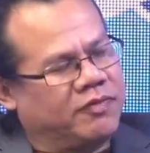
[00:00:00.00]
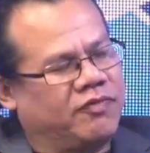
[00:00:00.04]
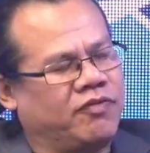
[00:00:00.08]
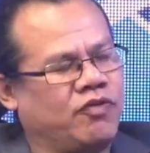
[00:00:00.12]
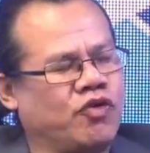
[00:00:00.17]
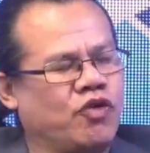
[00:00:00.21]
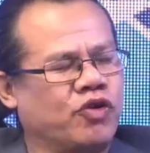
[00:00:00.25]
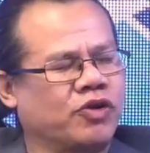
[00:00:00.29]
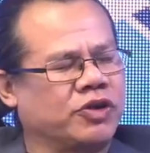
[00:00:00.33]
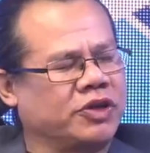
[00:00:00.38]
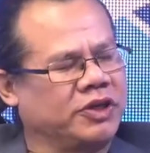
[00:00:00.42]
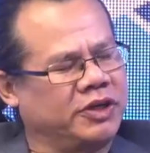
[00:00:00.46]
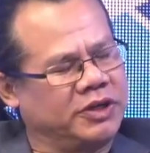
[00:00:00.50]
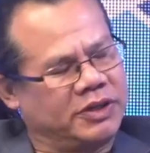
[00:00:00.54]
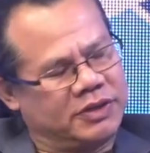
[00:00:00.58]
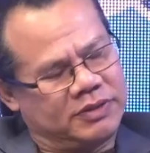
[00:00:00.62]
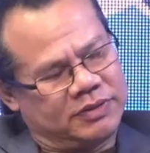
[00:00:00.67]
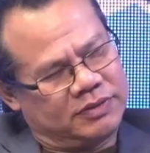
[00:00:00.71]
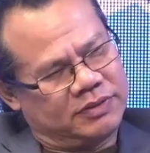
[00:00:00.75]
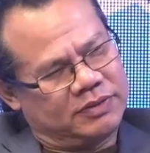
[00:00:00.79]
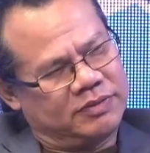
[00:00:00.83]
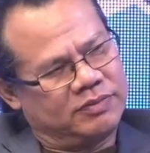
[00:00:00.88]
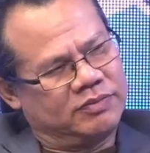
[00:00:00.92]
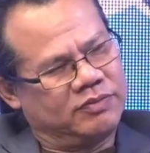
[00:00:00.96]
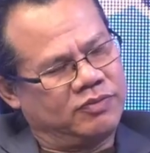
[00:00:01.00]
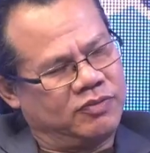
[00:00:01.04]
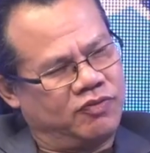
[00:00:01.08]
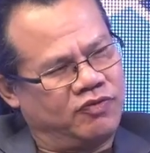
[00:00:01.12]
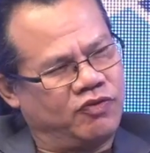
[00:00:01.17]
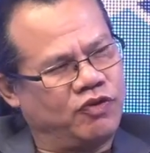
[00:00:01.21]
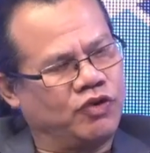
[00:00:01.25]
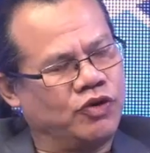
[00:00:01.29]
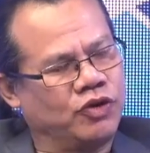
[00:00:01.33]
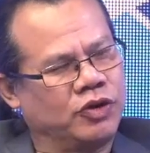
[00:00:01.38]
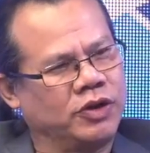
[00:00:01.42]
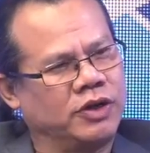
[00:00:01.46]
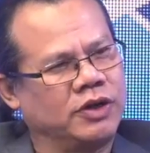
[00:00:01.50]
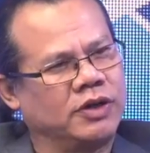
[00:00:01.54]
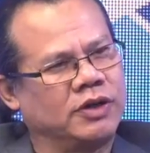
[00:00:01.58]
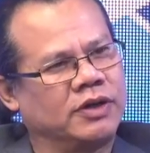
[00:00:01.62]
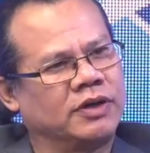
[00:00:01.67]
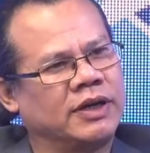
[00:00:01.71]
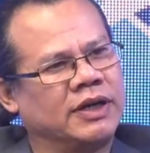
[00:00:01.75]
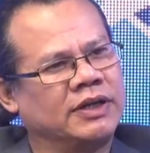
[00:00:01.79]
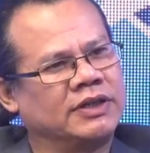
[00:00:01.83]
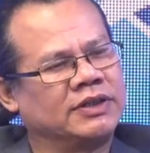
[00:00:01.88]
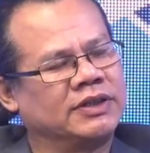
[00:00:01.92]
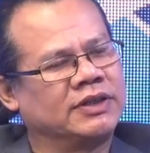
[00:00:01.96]
fourth year, mm-hmm. fourth year,
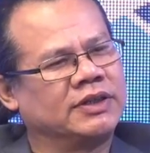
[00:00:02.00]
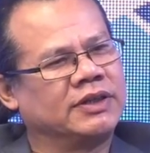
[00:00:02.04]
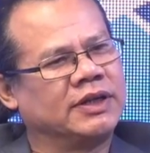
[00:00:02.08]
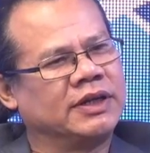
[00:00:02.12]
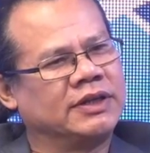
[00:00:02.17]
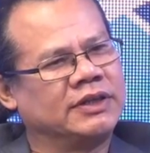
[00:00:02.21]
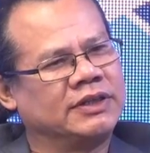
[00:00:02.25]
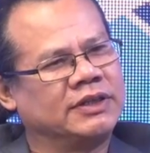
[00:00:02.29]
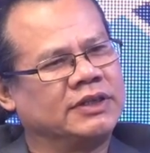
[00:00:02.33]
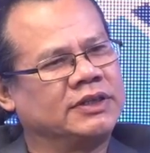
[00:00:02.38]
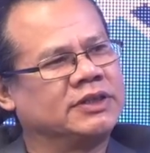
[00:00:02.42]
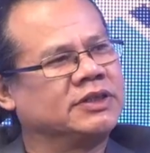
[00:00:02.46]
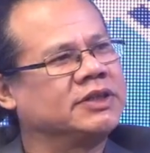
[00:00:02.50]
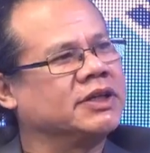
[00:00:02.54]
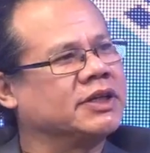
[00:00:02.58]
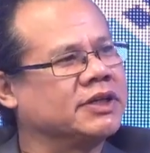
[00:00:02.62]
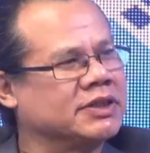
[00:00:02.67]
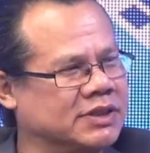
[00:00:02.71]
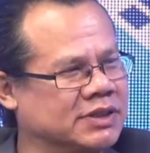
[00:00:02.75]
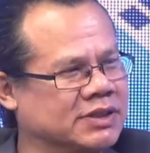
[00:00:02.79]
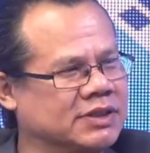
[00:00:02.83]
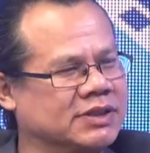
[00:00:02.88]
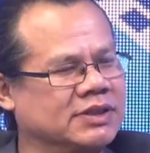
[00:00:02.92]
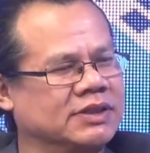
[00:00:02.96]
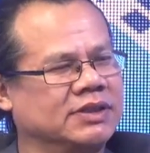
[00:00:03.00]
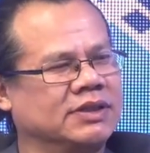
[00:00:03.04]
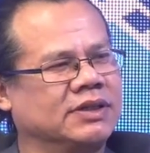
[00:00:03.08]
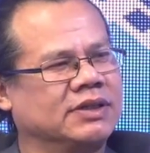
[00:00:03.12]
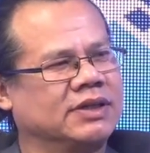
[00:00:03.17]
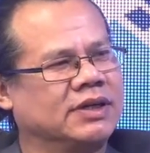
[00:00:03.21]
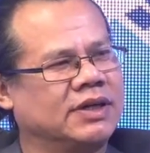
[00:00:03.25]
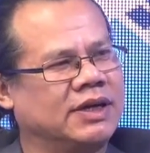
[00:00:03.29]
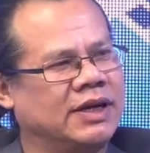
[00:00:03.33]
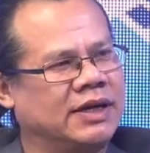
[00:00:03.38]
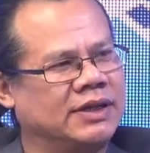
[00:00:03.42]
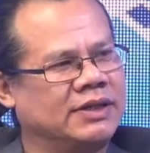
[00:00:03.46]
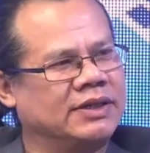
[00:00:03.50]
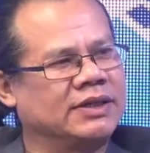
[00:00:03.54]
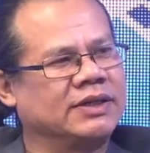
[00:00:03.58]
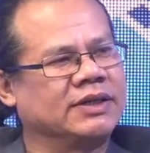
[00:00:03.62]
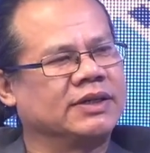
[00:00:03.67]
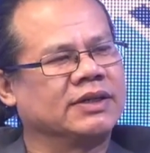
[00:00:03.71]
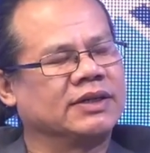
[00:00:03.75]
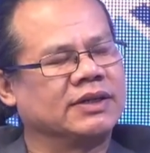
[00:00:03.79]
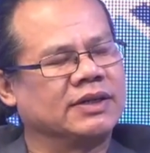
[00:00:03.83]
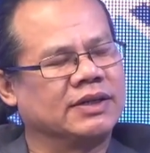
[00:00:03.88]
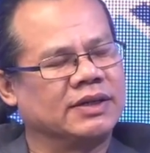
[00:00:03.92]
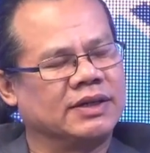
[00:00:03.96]
nineteen ninety-six, I think.
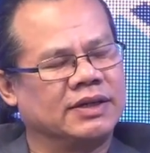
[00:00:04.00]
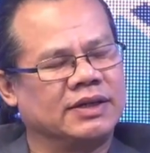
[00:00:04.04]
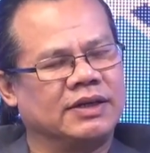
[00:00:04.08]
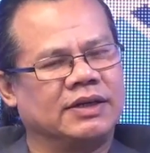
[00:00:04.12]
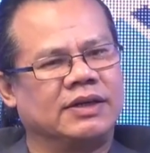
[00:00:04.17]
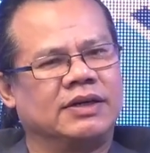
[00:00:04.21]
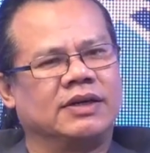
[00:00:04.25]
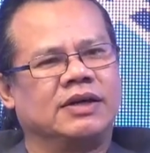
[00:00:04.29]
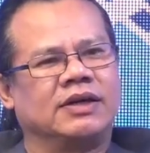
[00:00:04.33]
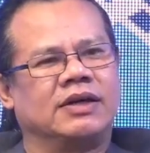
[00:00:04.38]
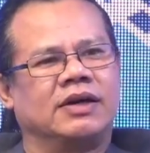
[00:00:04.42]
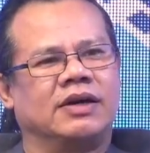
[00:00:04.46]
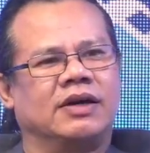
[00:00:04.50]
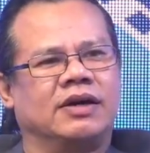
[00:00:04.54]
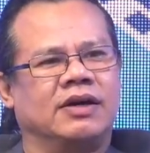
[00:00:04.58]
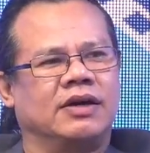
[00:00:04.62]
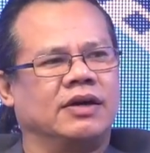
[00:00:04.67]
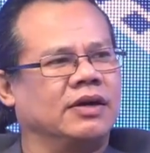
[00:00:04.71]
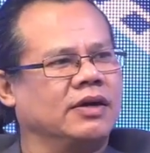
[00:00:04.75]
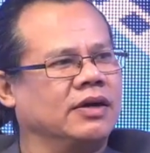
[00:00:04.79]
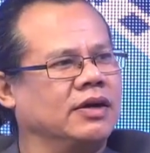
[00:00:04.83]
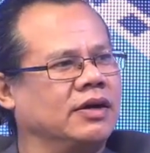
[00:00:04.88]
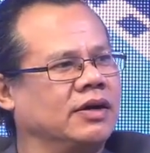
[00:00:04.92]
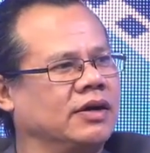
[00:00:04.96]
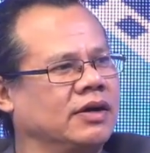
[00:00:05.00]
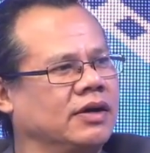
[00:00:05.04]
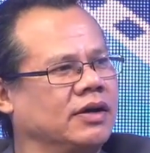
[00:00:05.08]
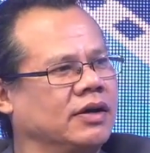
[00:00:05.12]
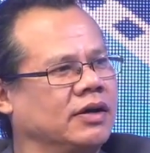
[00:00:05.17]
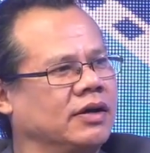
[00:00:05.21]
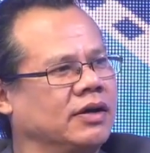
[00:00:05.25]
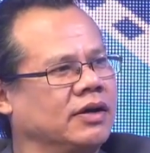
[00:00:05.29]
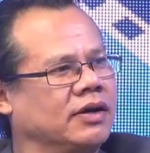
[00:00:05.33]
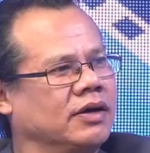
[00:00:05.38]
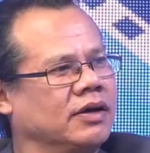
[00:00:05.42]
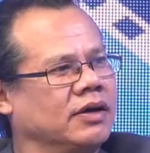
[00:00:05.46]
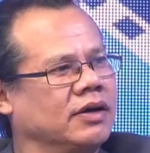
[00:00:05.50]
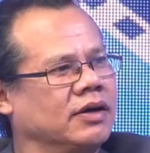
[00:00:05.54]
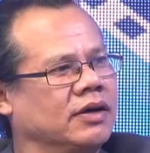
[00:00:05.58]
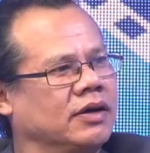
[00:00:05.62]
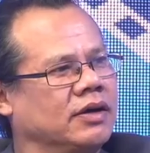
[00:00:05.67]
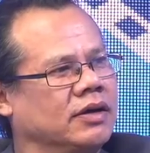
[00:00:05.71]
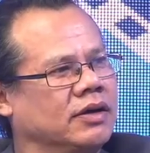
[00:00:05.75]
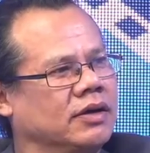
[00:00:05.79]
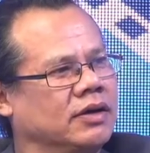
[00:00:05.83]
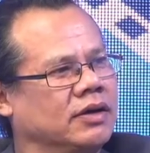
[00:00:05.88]
No, that is third, third edition.